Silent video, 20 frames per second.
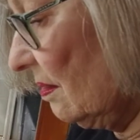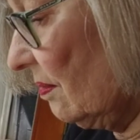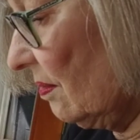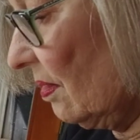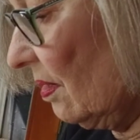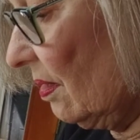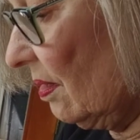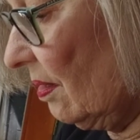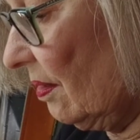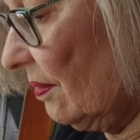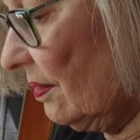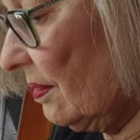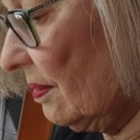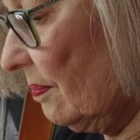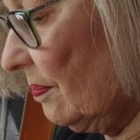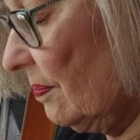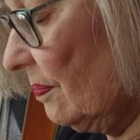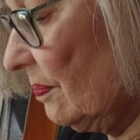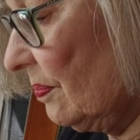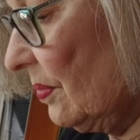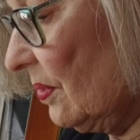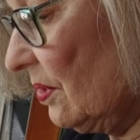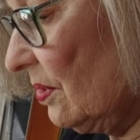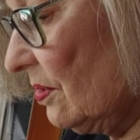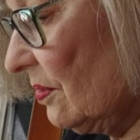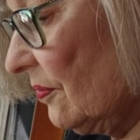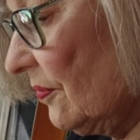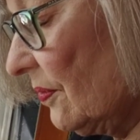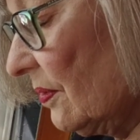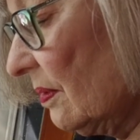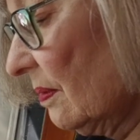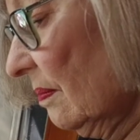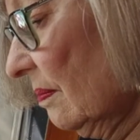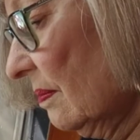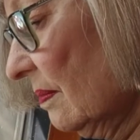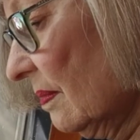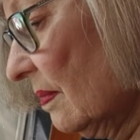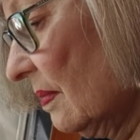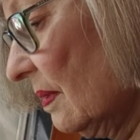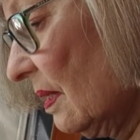all the beautiful
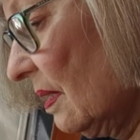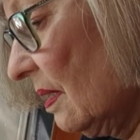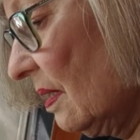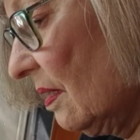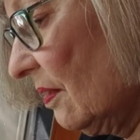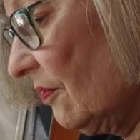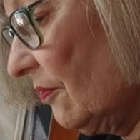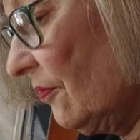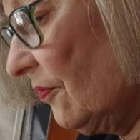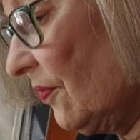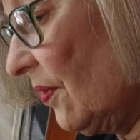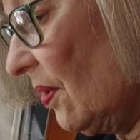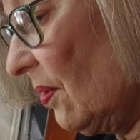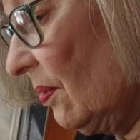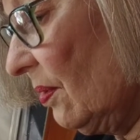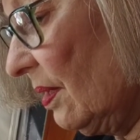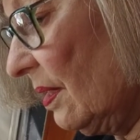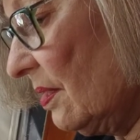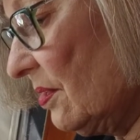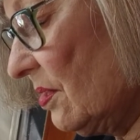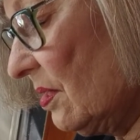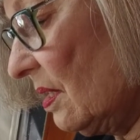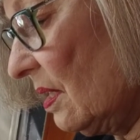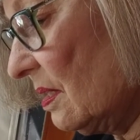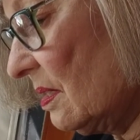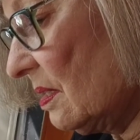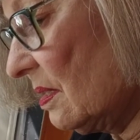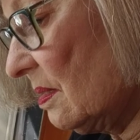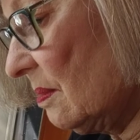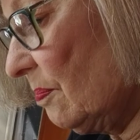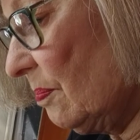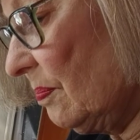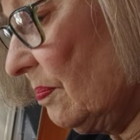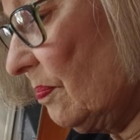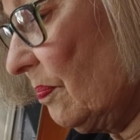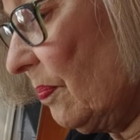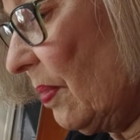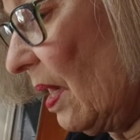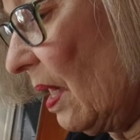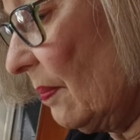foliage that's
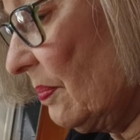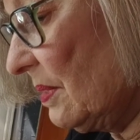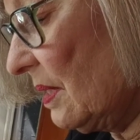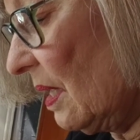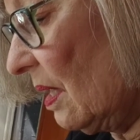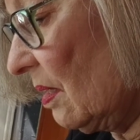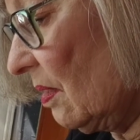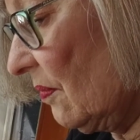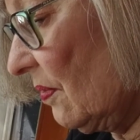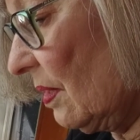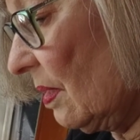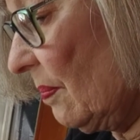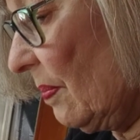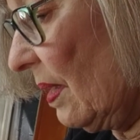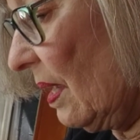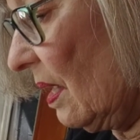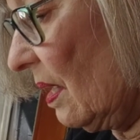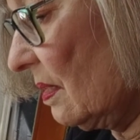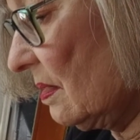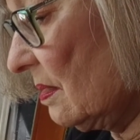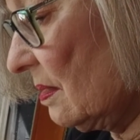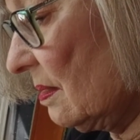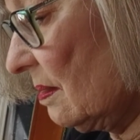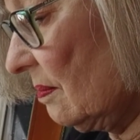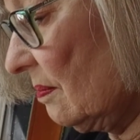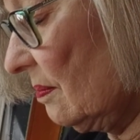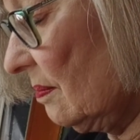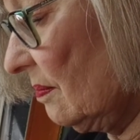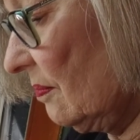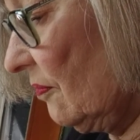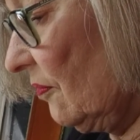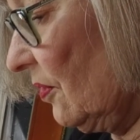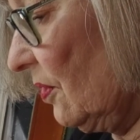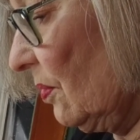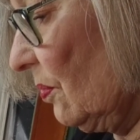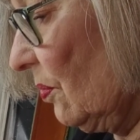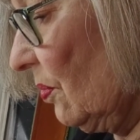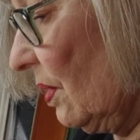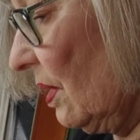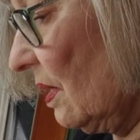popped out over the past few
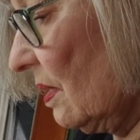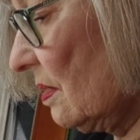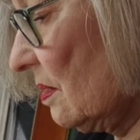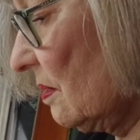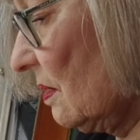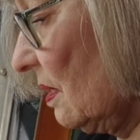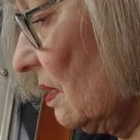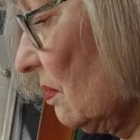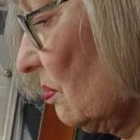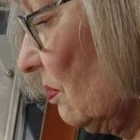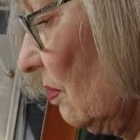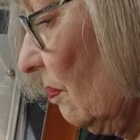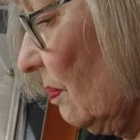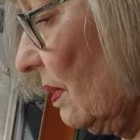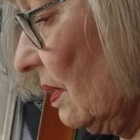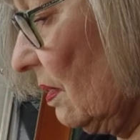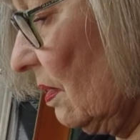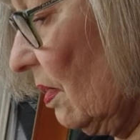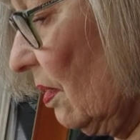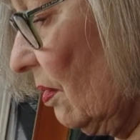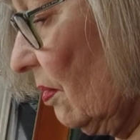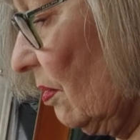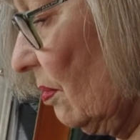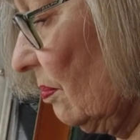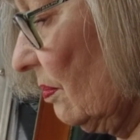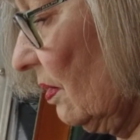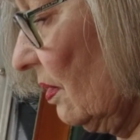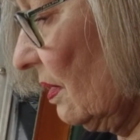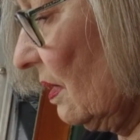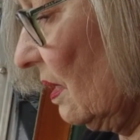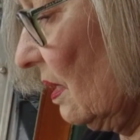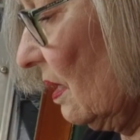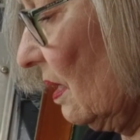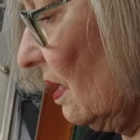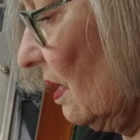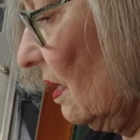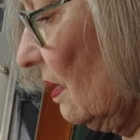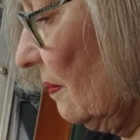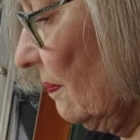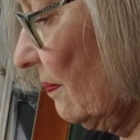weeks since we've been home looking
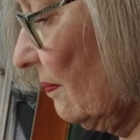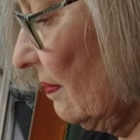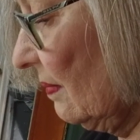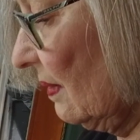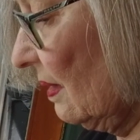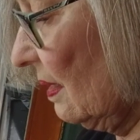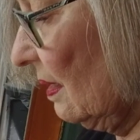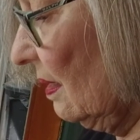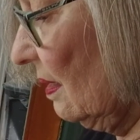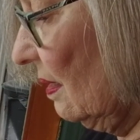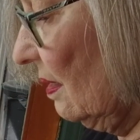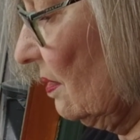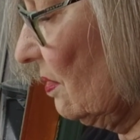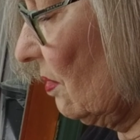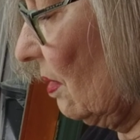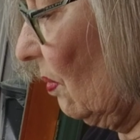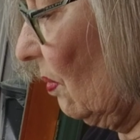at it. So I